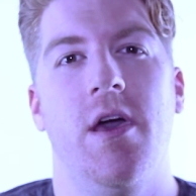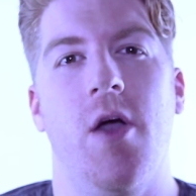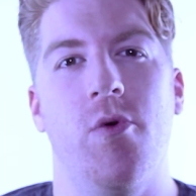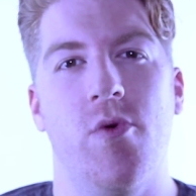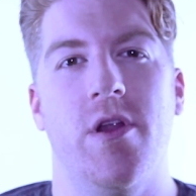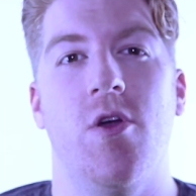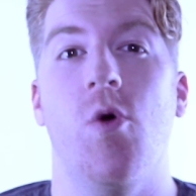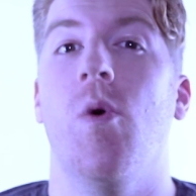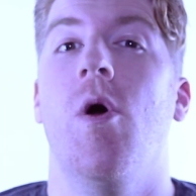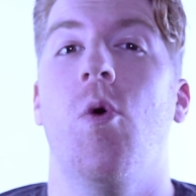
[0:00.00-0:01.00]
and we want to
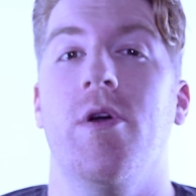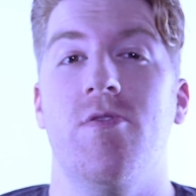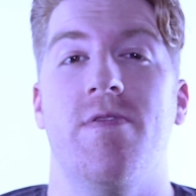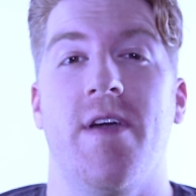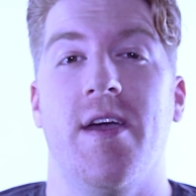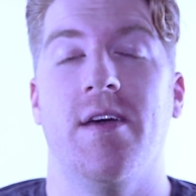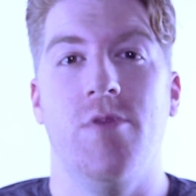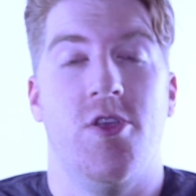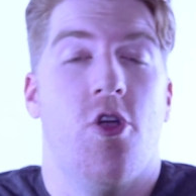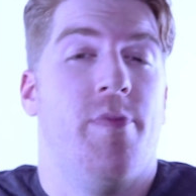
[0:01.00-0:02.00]
know what you think
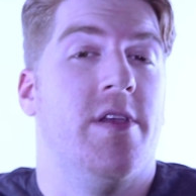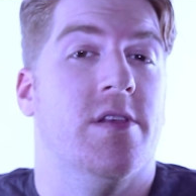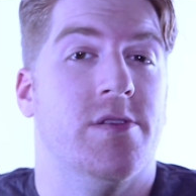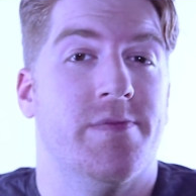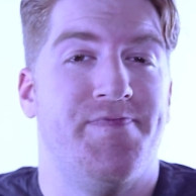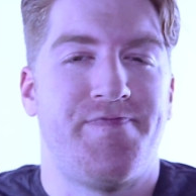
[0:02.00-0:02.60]
in your opinions.